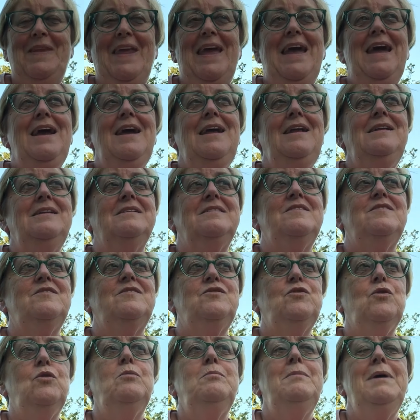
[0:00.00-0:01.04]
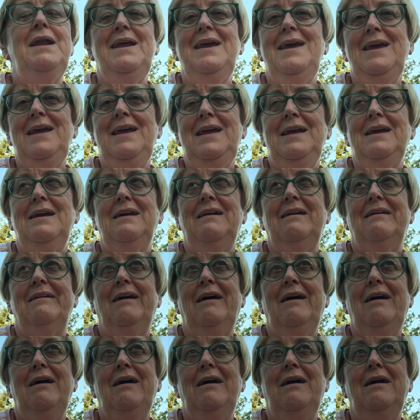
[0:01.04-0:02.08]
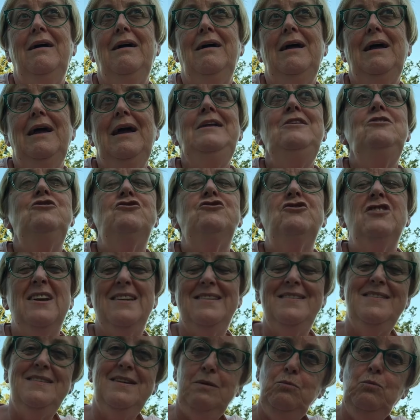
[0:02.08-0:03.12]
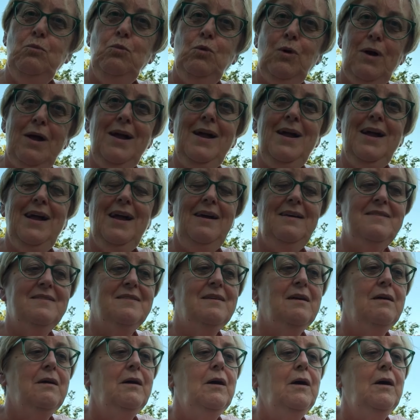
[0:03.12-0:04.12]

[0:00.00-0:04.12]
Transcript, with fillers: in so many uh, interesting ways